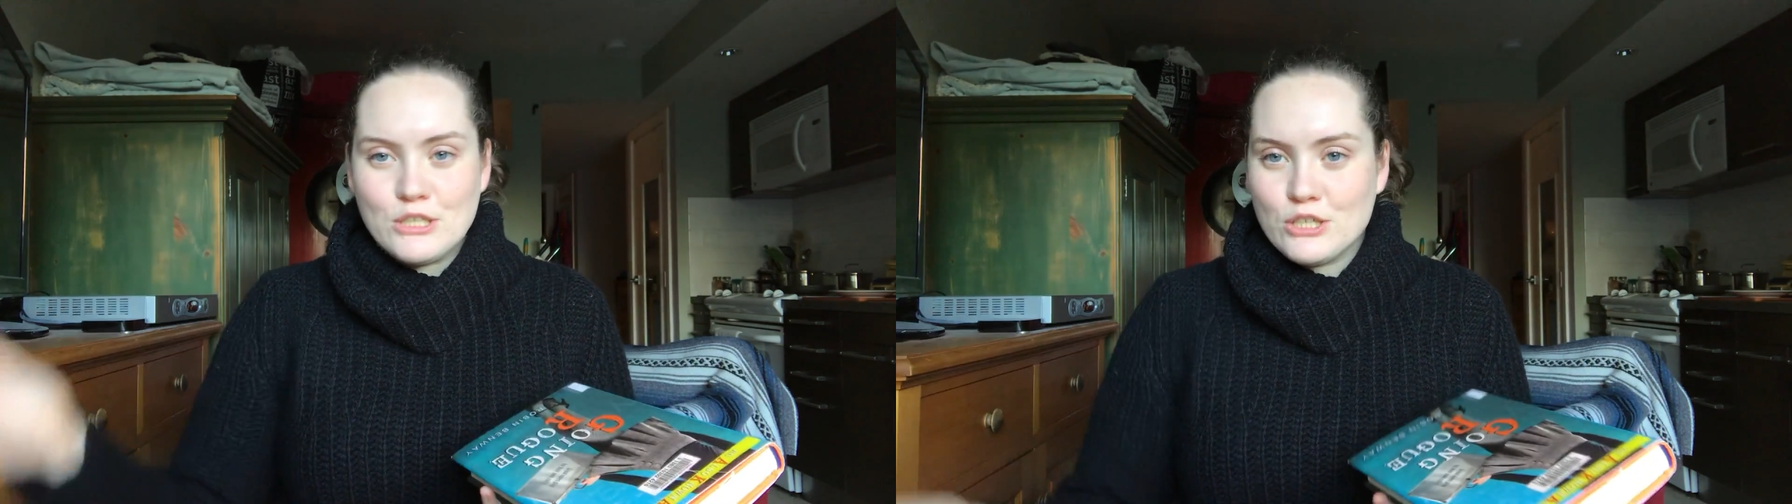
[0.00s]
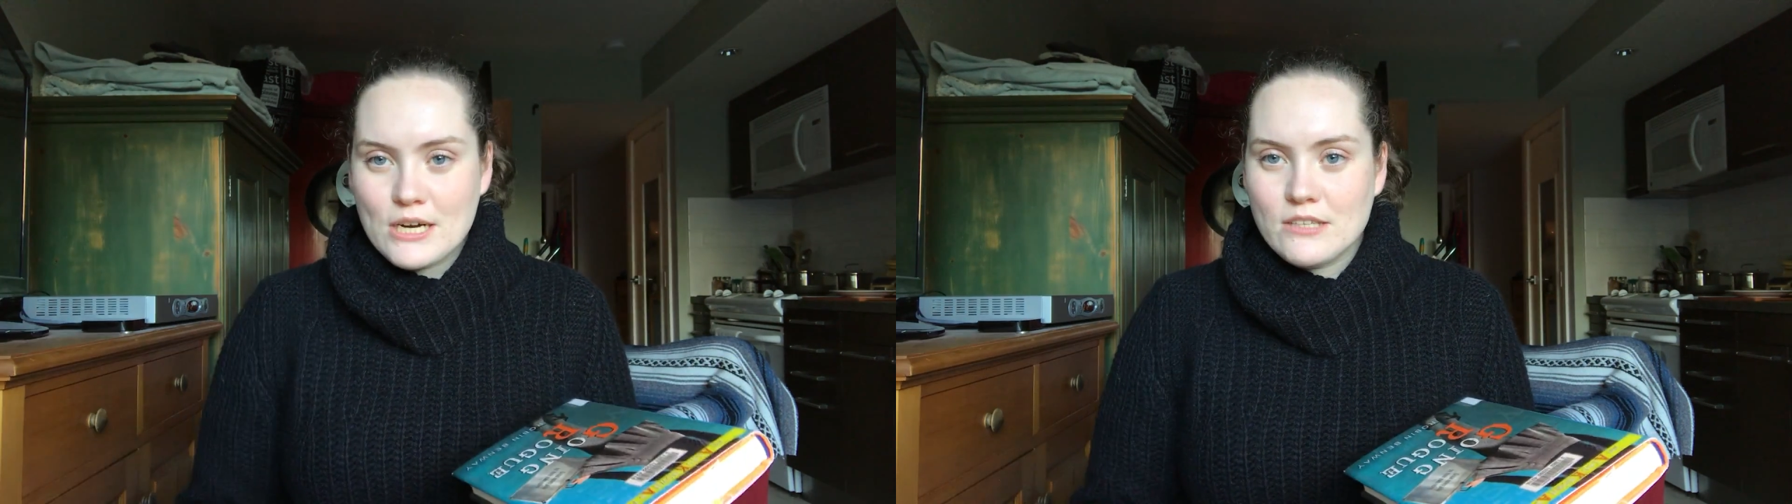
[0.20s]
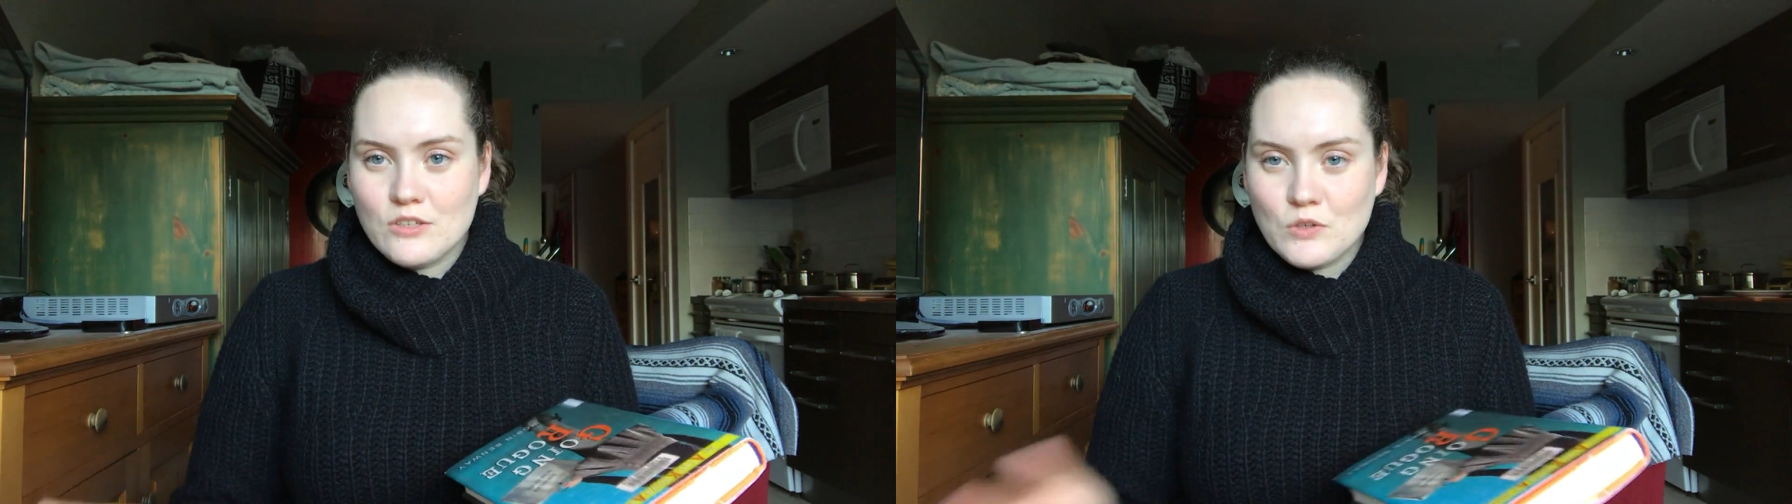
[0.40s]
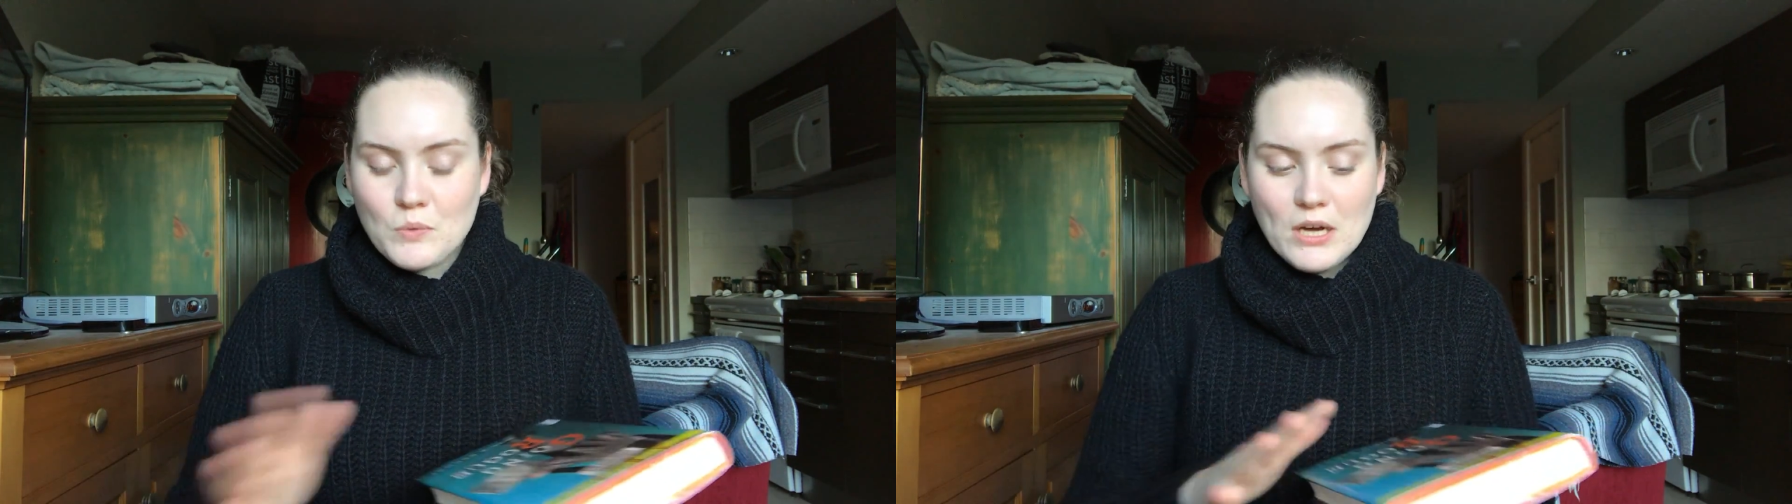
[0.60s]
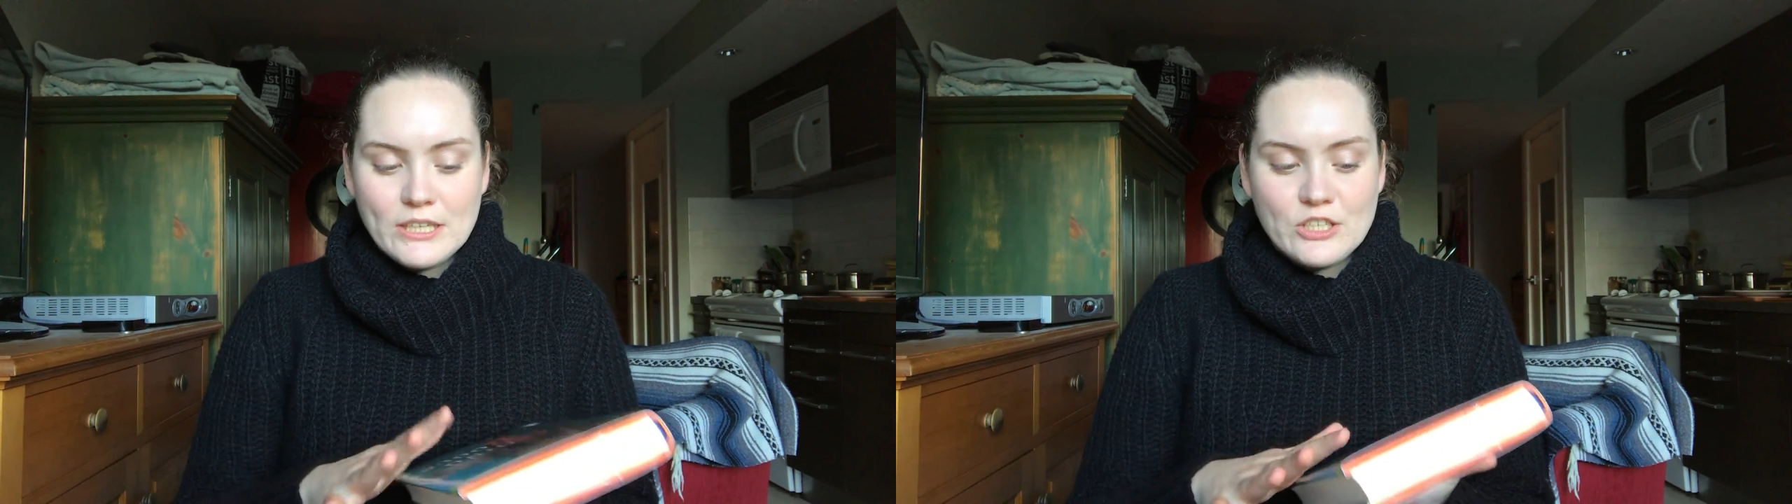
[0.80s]
sure is a
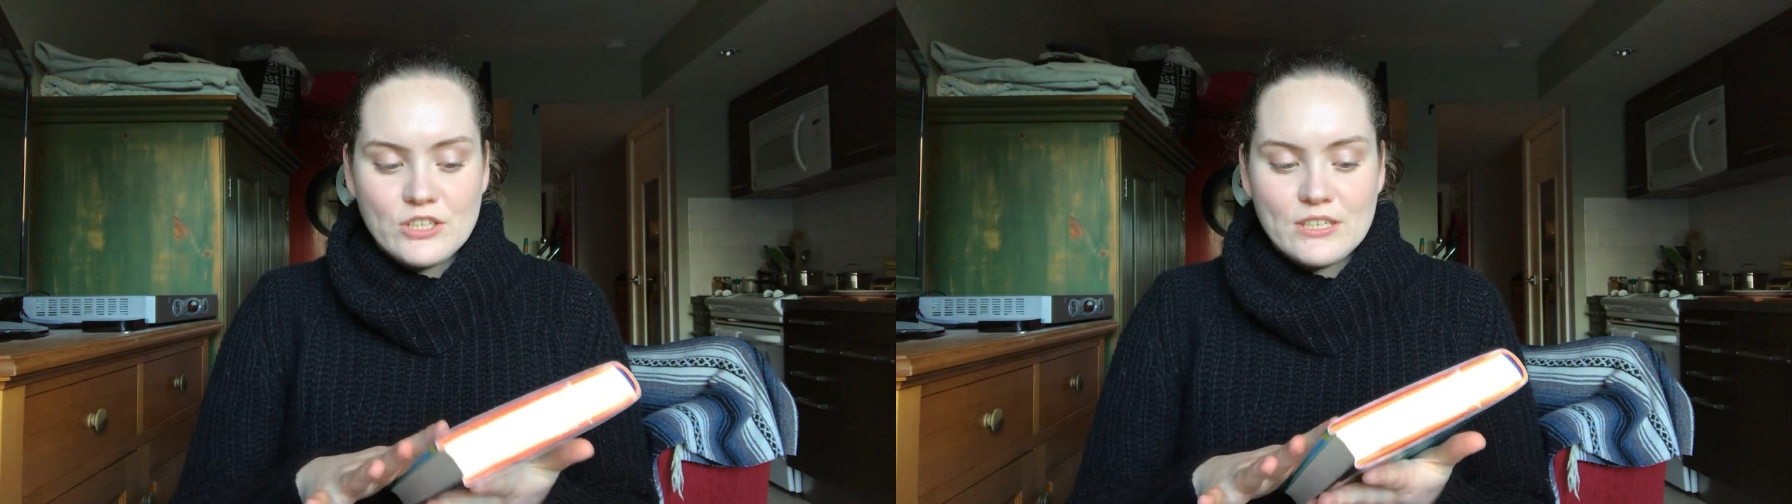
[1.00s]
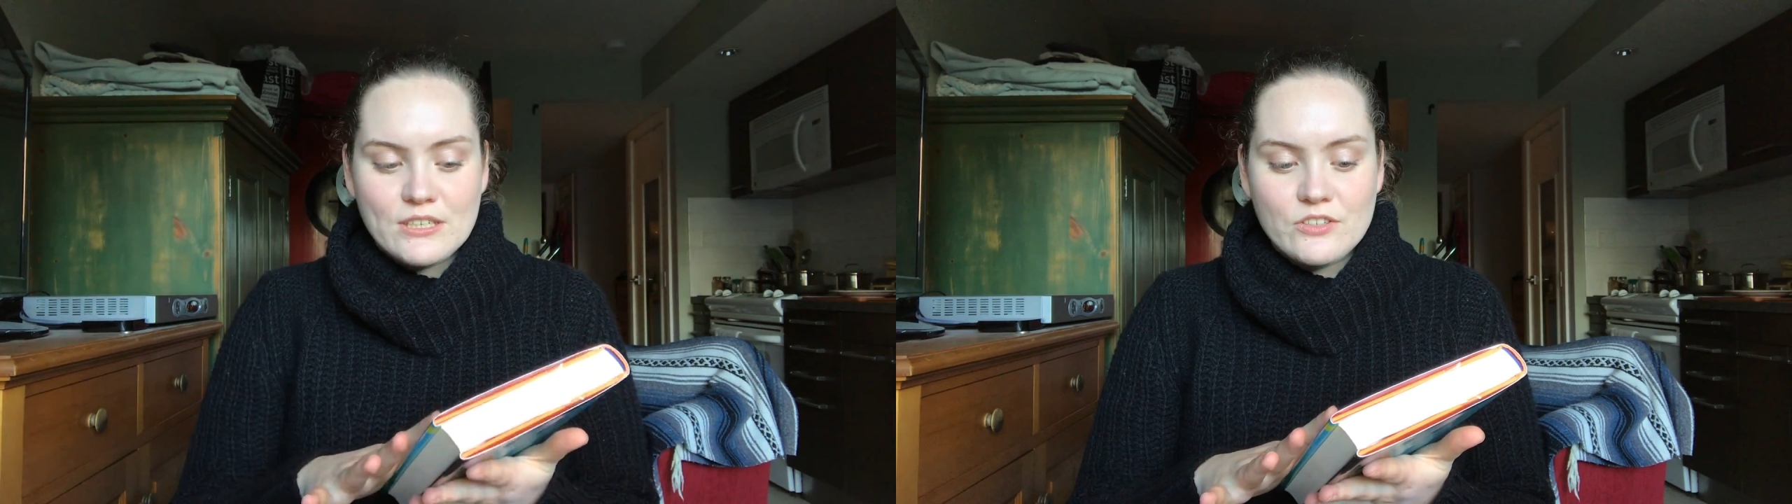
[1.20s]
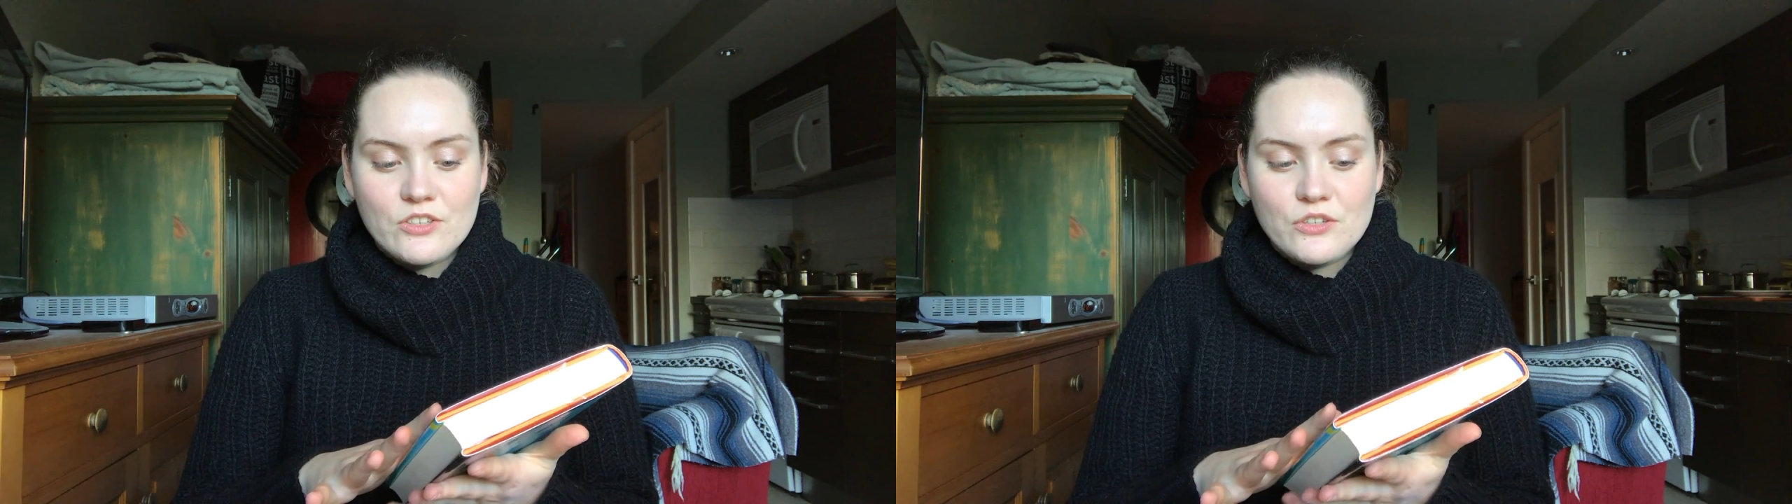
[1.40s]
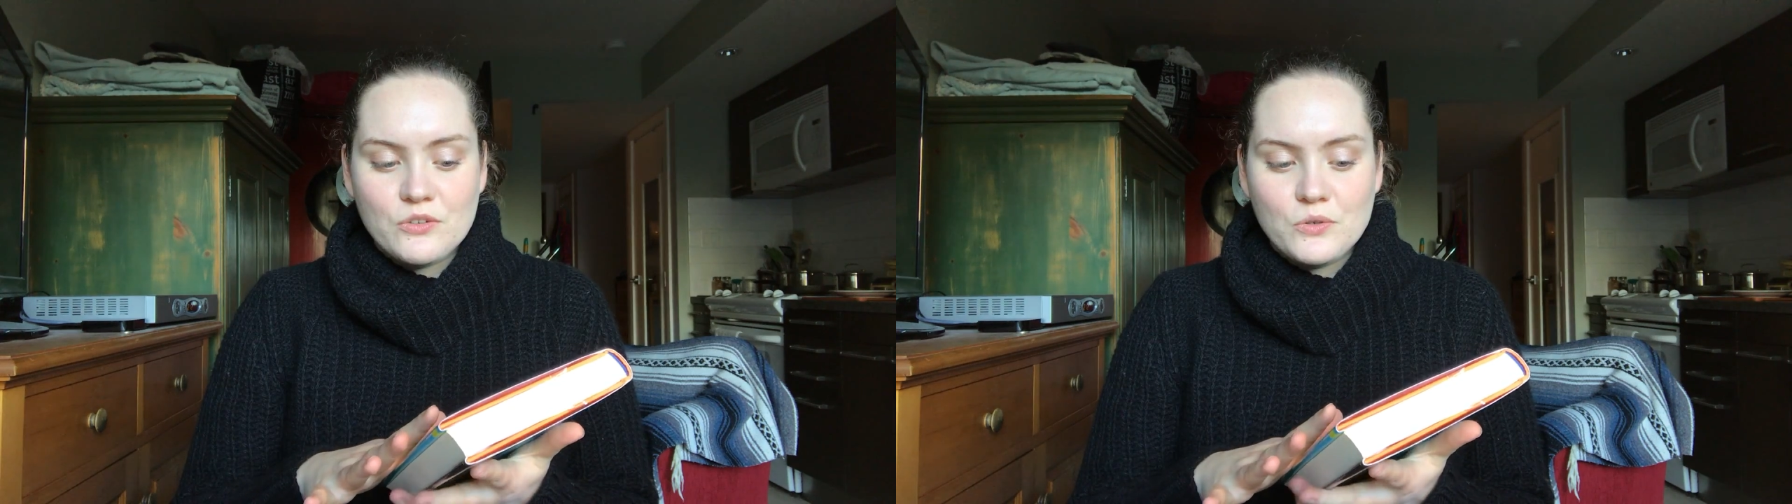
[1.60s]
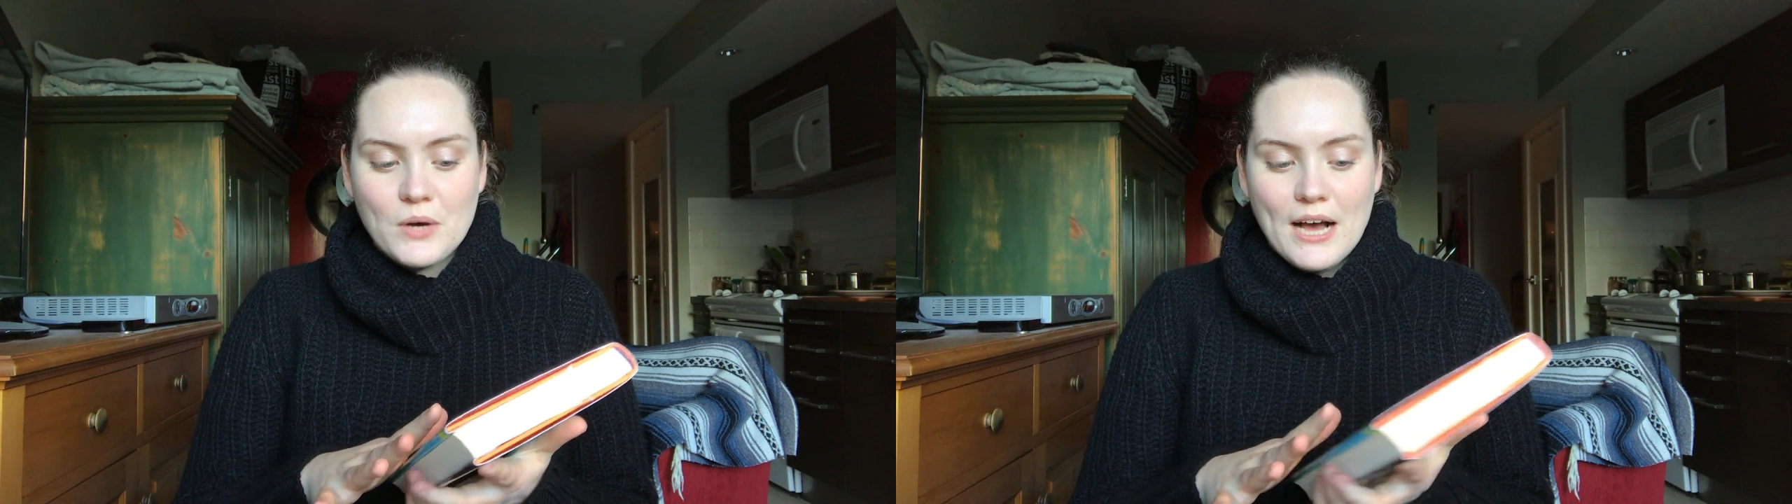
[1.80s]
duology
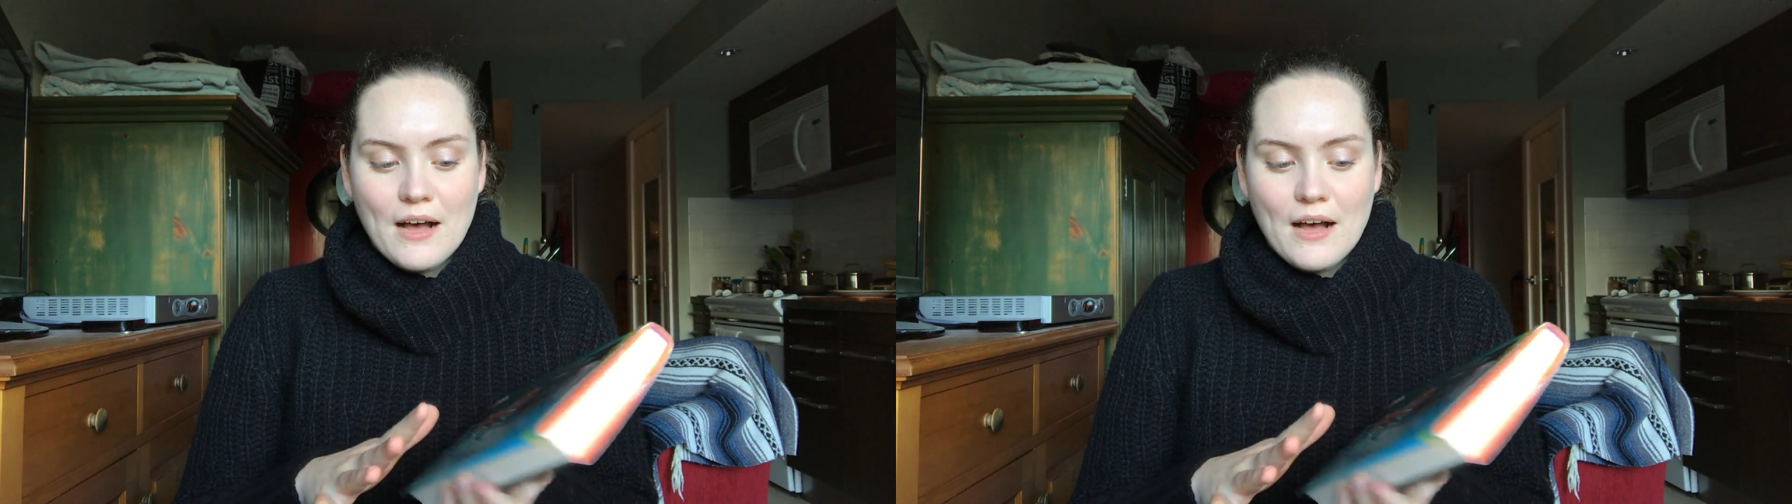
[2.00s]
to